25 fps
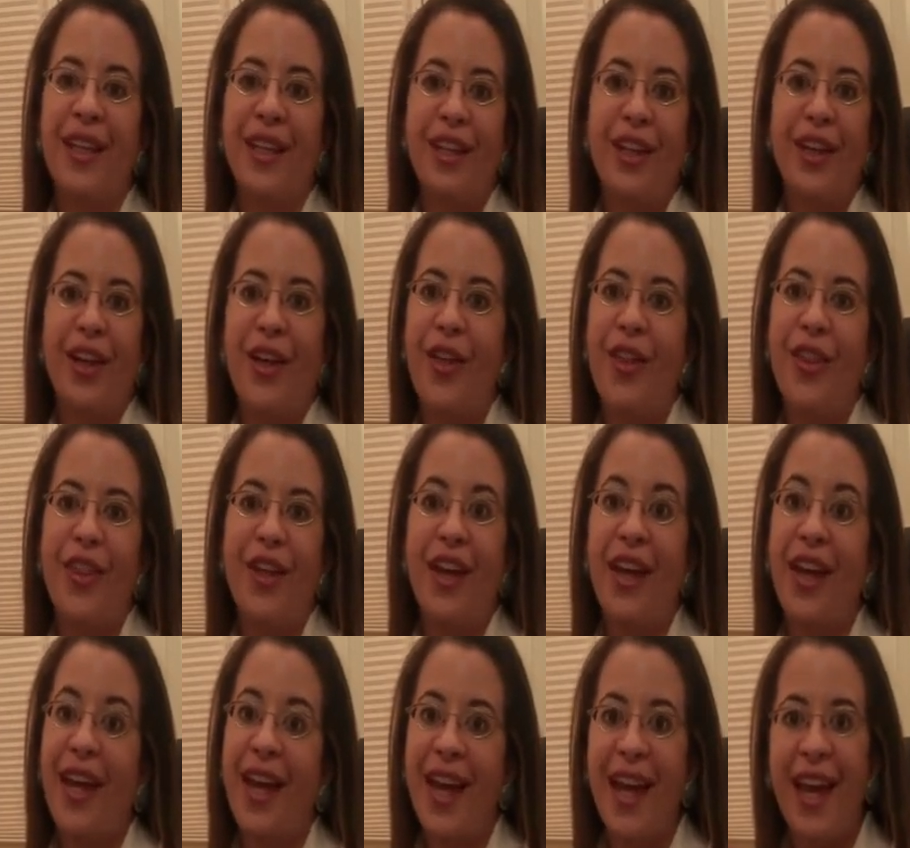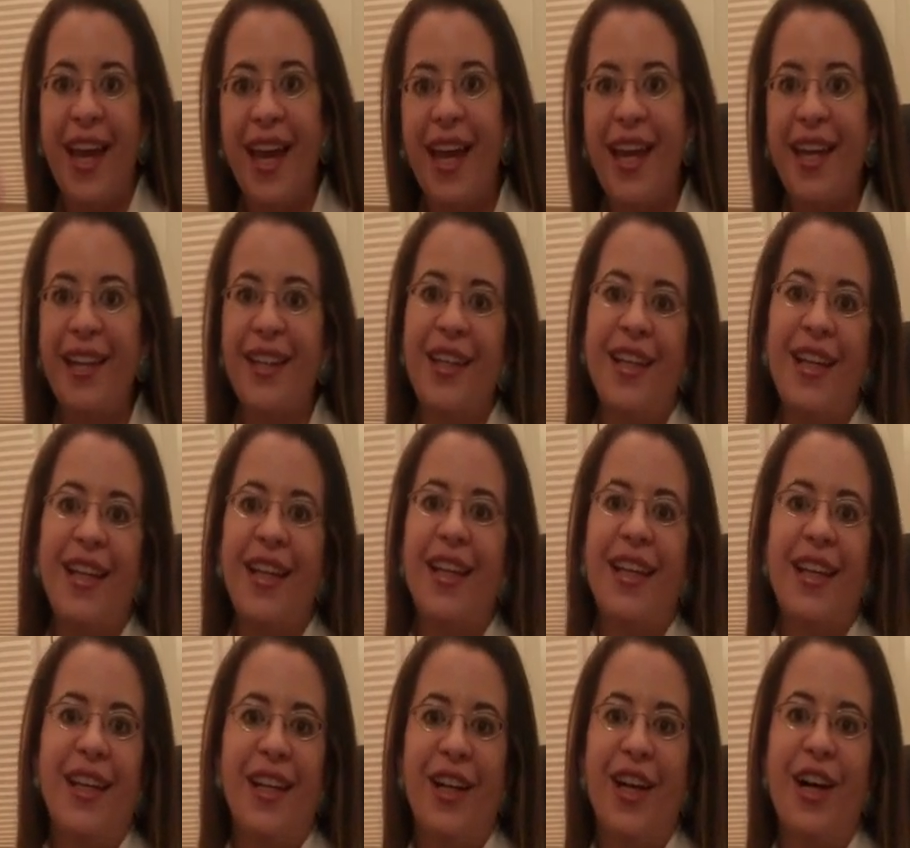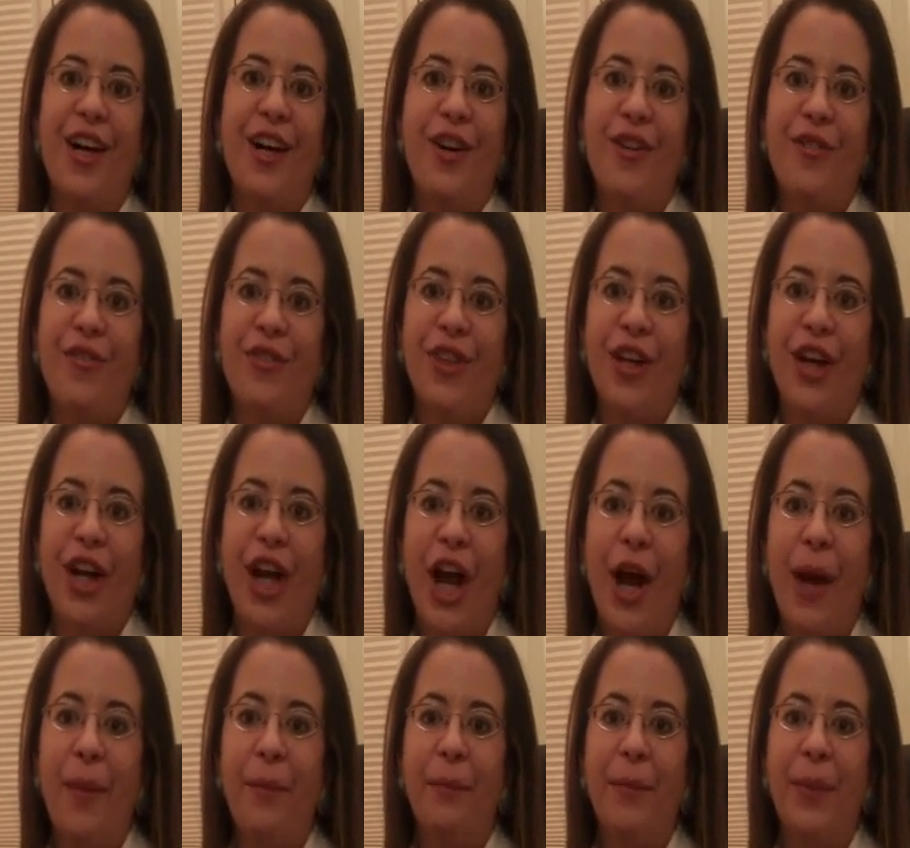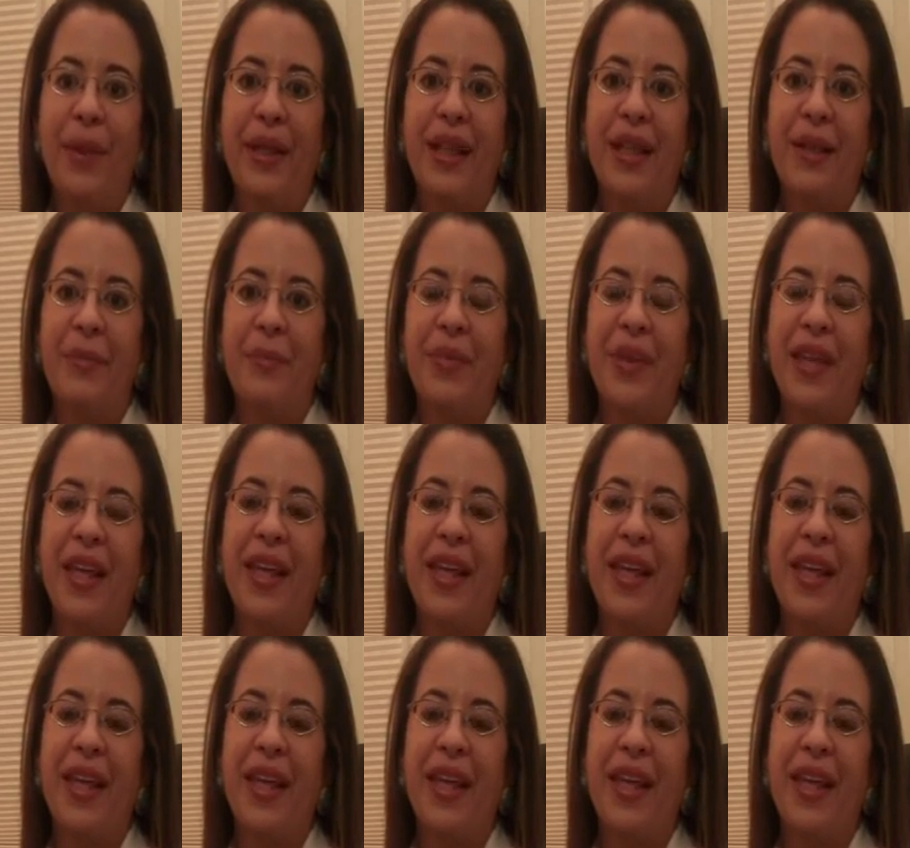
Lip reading: the head of the company,